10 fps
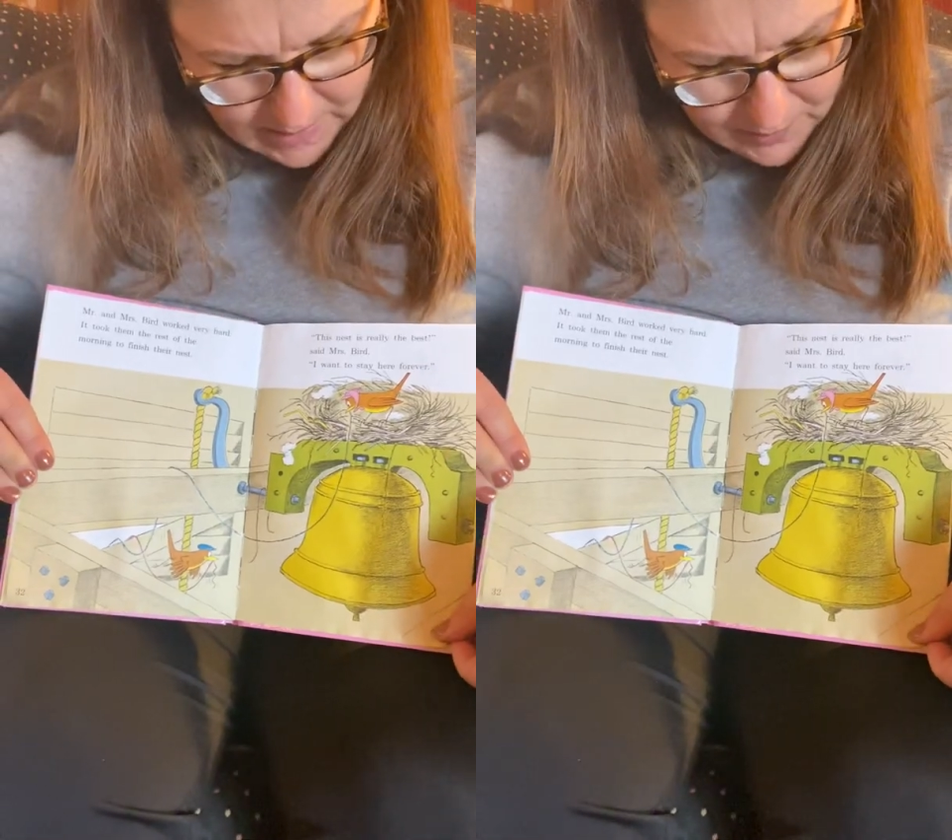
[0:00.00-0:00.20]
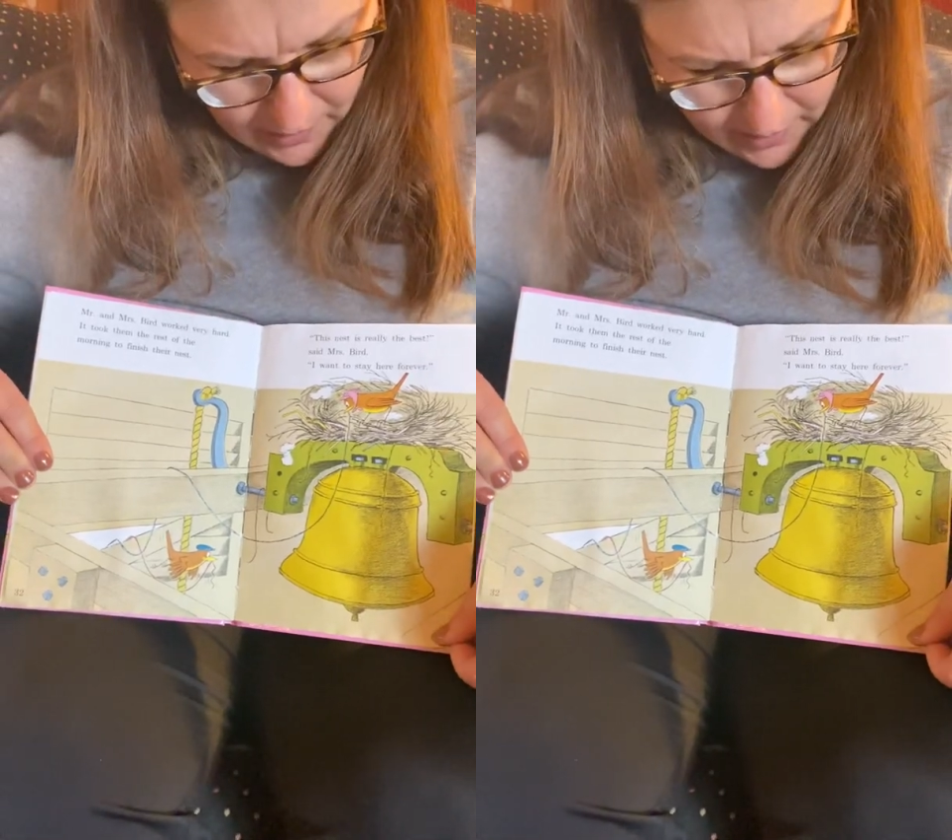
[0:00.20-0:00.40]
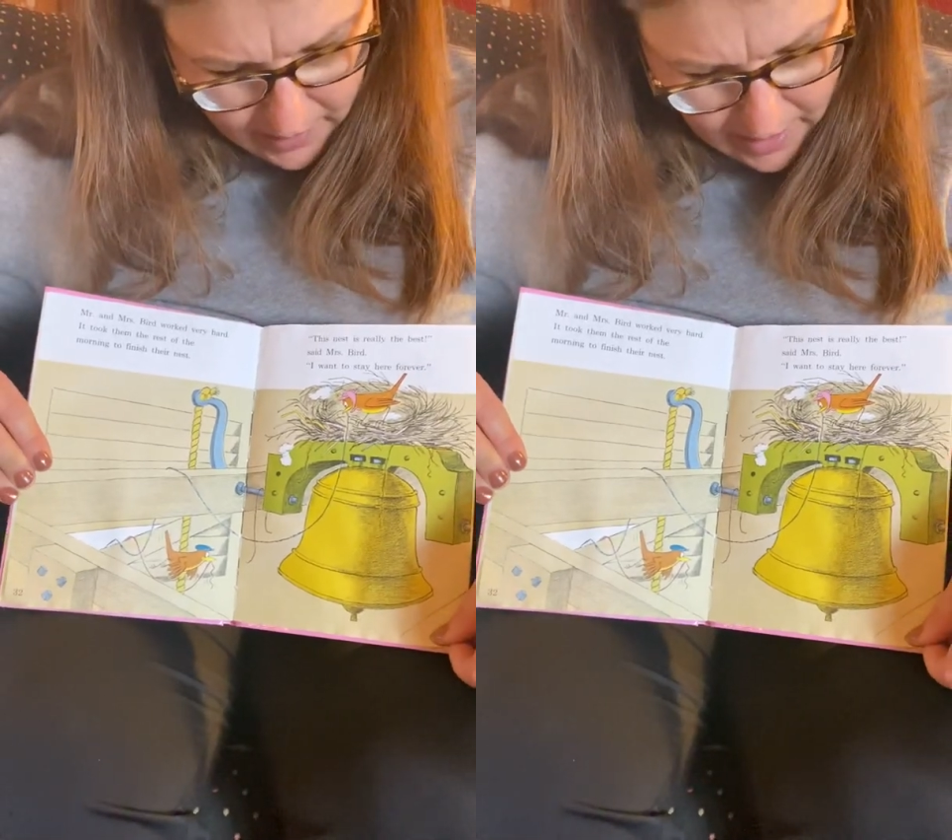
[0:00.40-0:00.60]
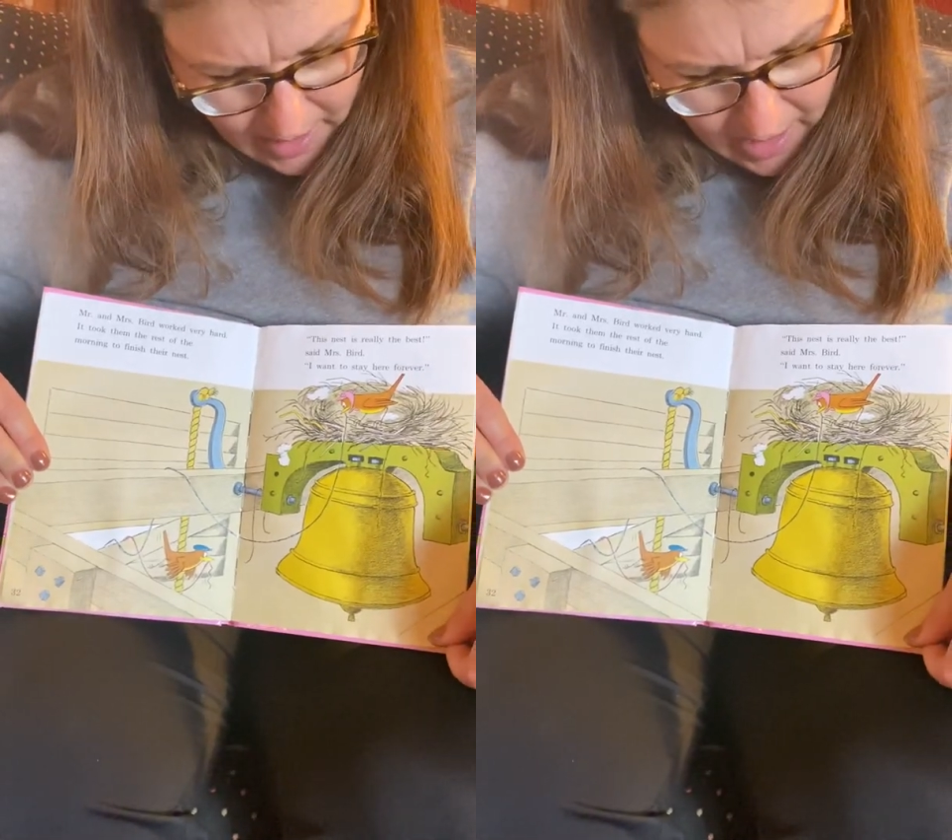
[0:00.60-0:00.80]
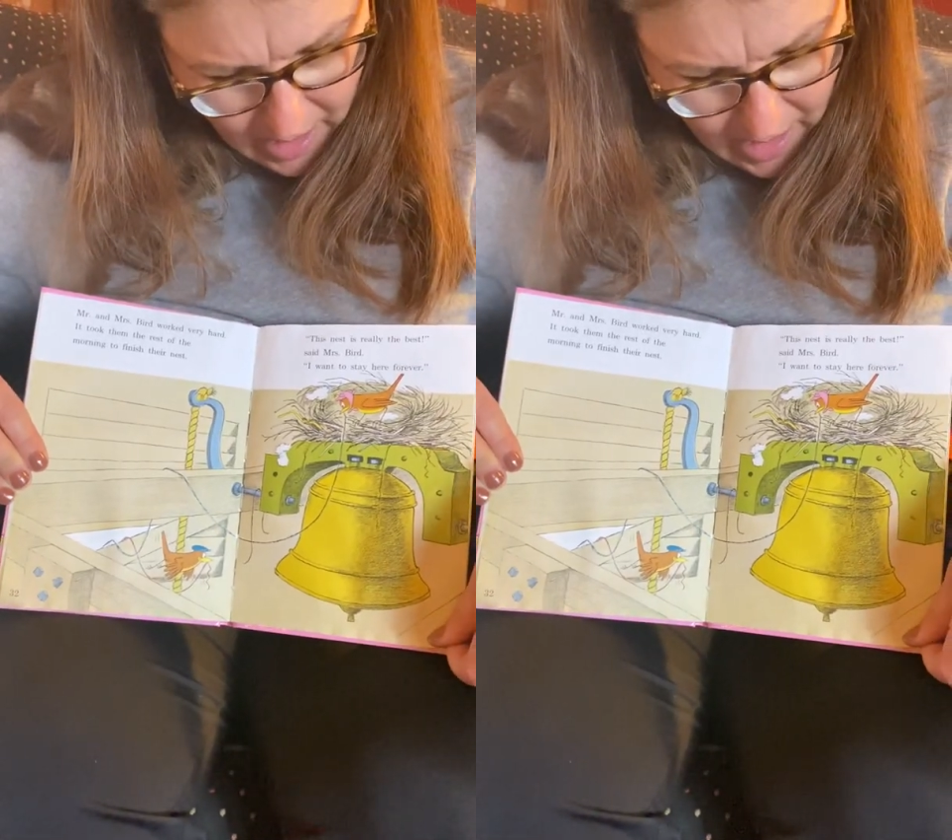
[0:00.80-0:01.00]
Bird.
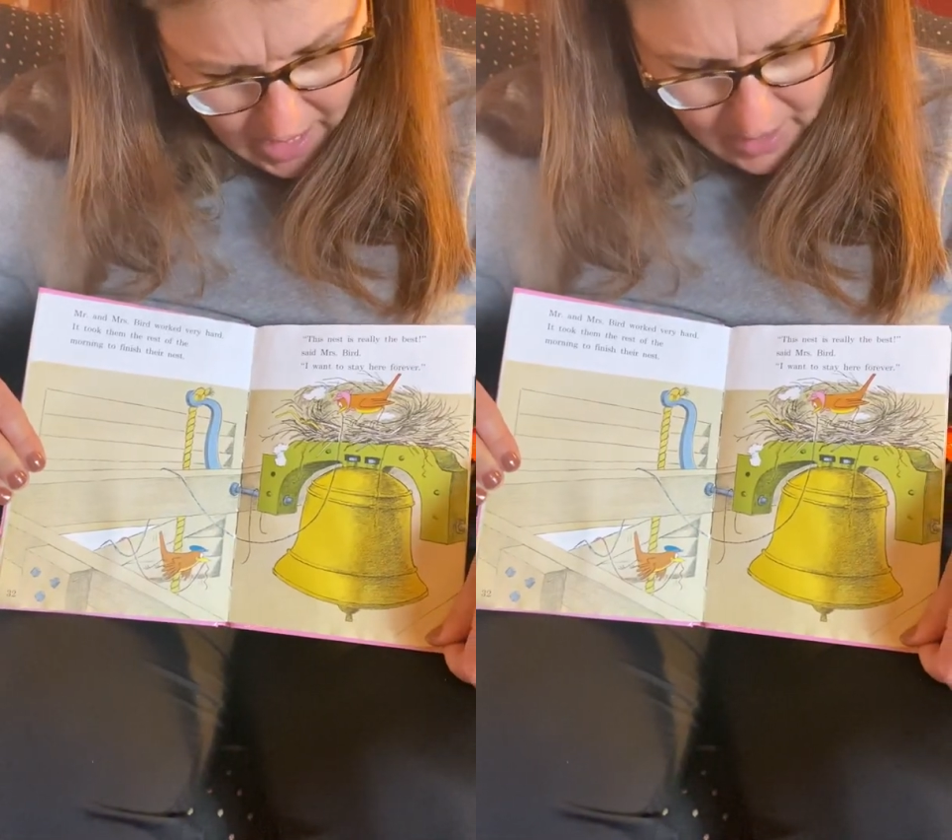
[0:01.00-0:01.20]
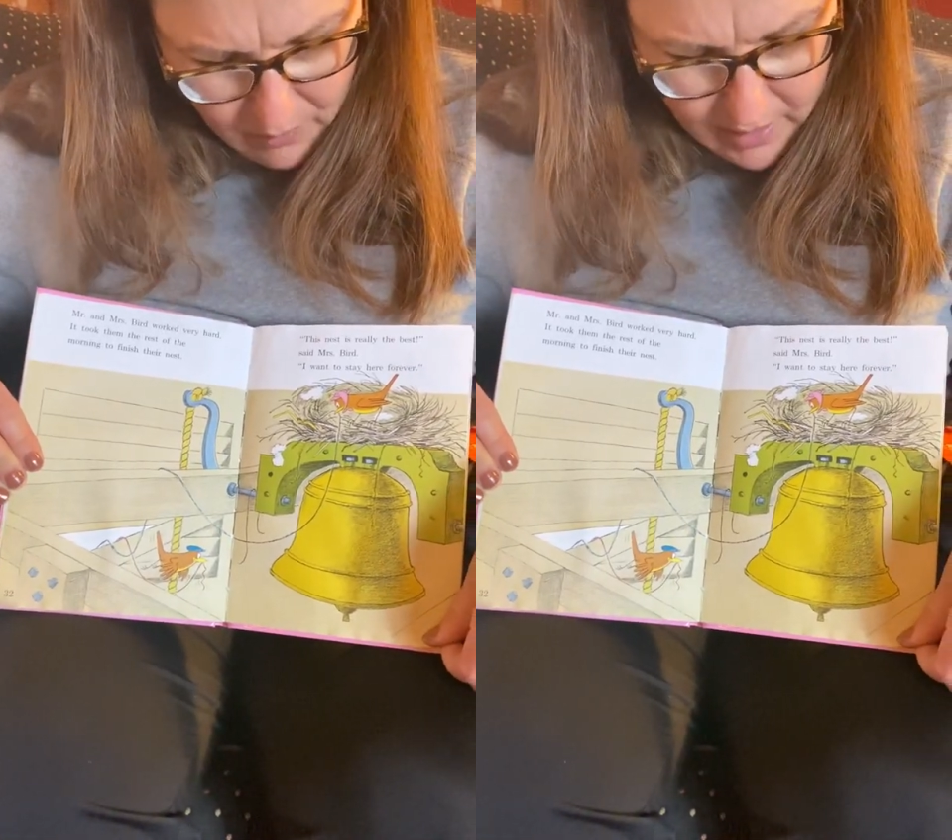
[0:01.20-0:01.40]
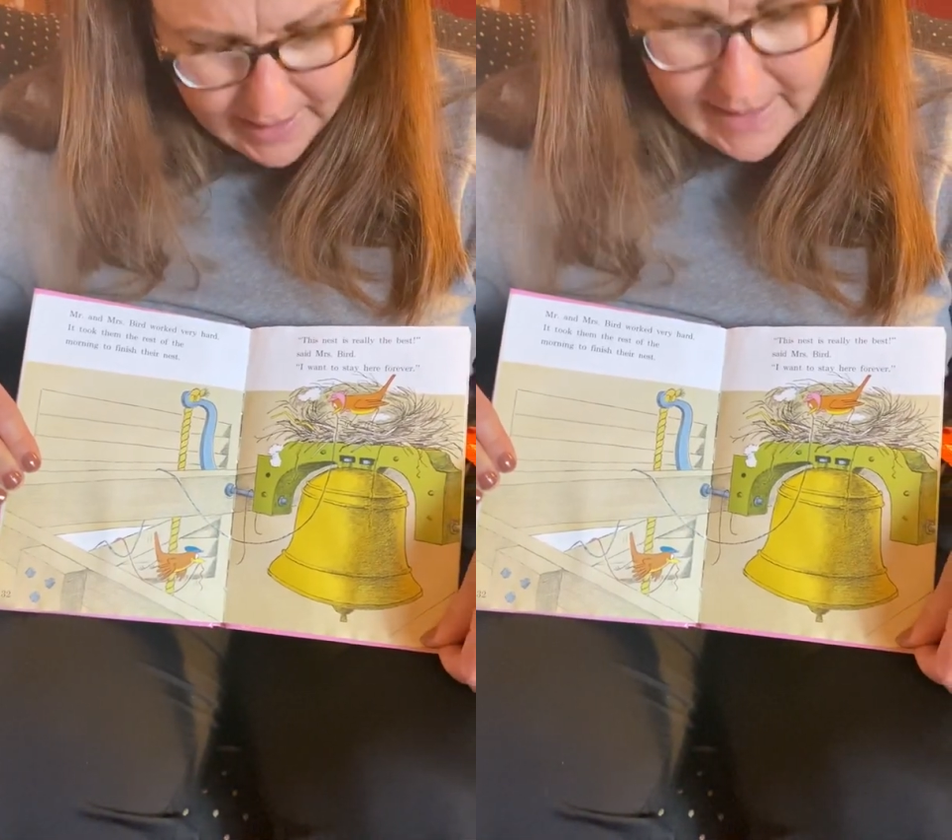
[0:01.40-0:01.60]
"I want to